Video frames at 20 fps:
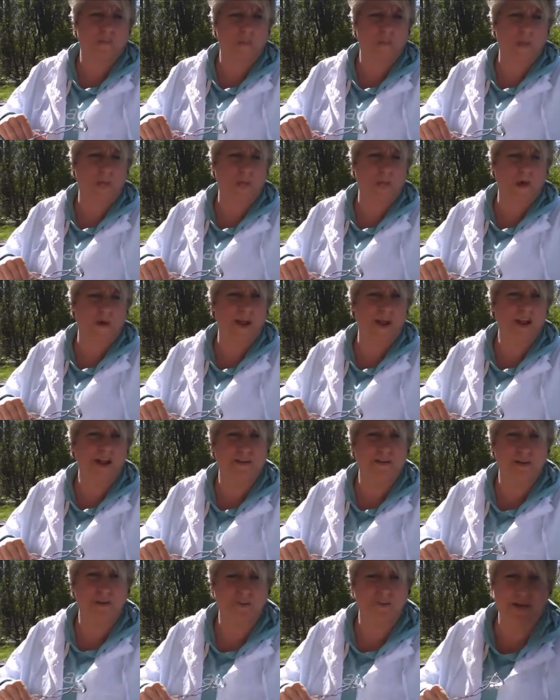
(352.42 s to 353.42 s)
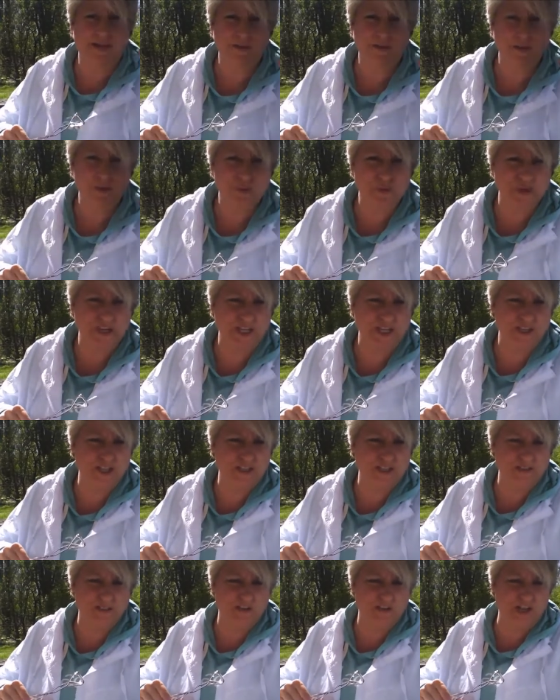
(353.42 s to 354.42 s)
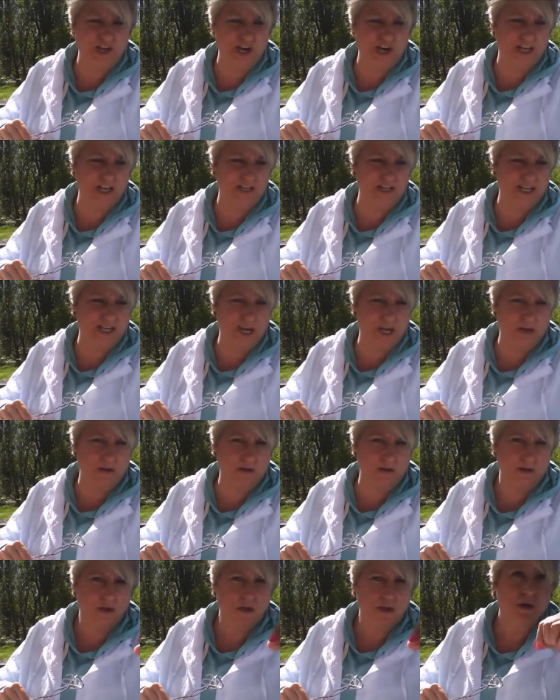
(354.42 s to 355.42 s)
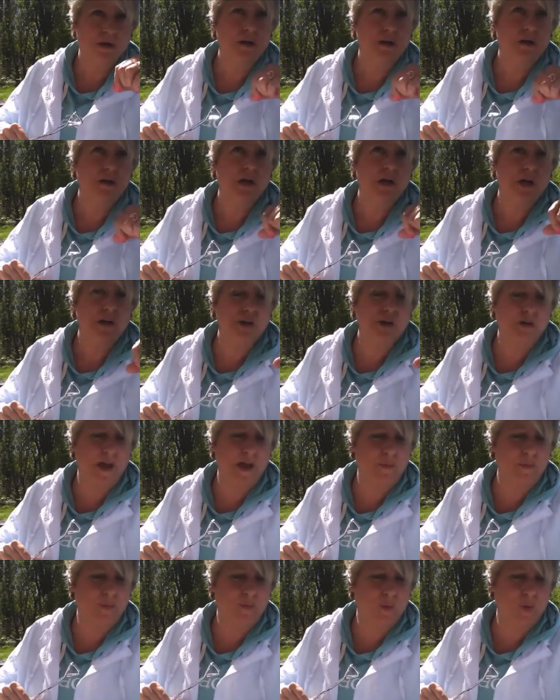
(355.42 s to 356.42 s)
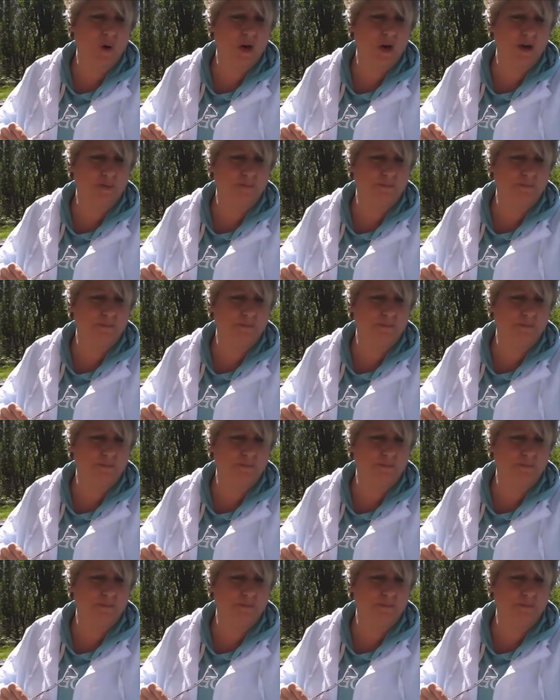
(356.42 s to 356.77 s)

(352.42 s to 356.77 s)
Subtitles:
All right, are you making those predictions? Jotting it down on your lab report?